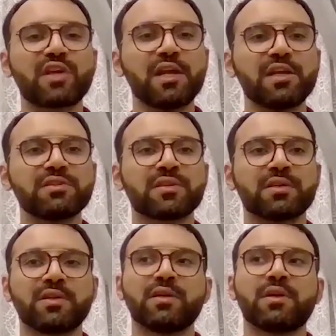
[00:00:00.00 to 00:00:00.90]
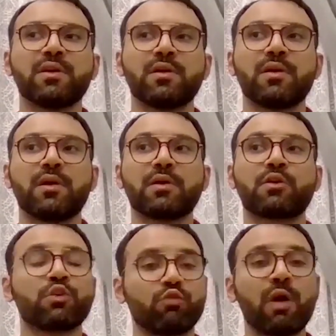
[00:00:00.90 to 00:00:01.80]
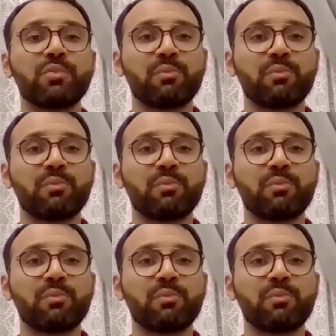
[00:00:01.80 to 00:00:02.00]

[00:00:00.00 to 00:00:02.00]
change could well